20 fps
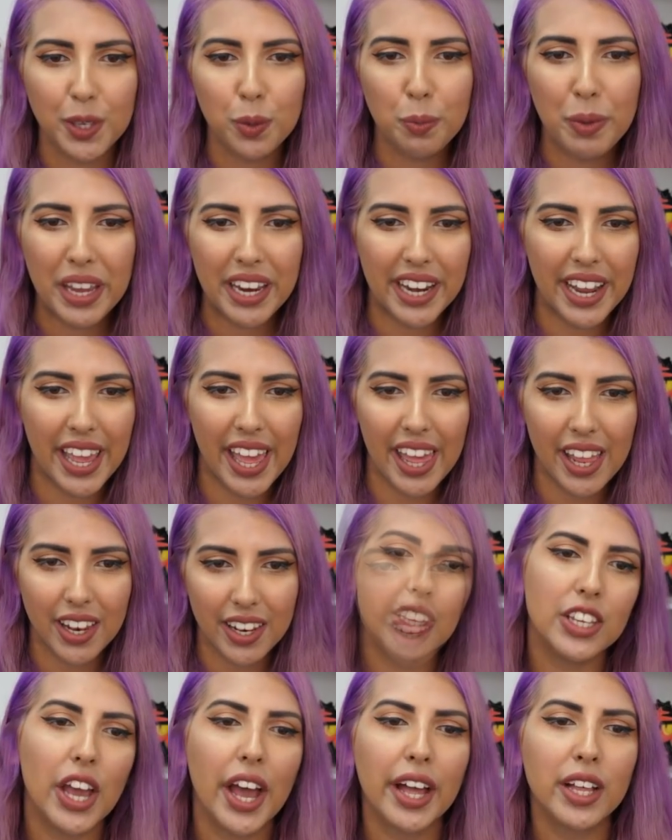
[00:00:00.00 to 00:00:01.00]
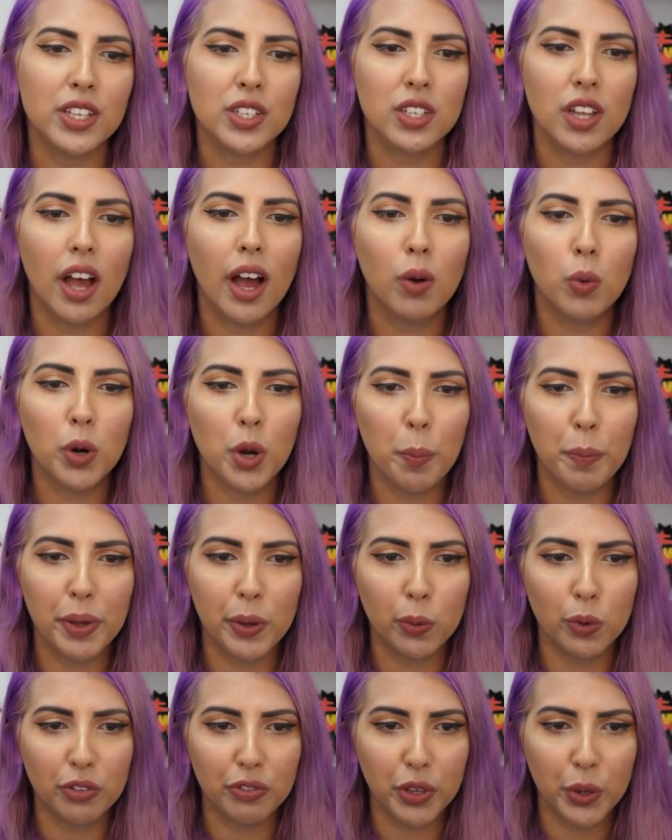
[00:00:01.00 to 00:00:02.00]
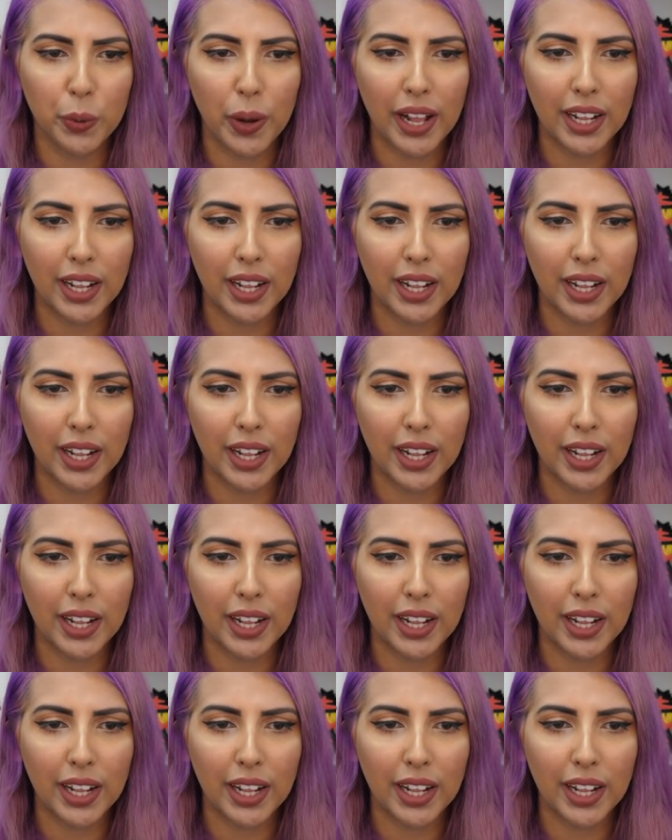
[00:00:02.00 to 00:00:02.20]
You mean it? Yes, I want to be with you,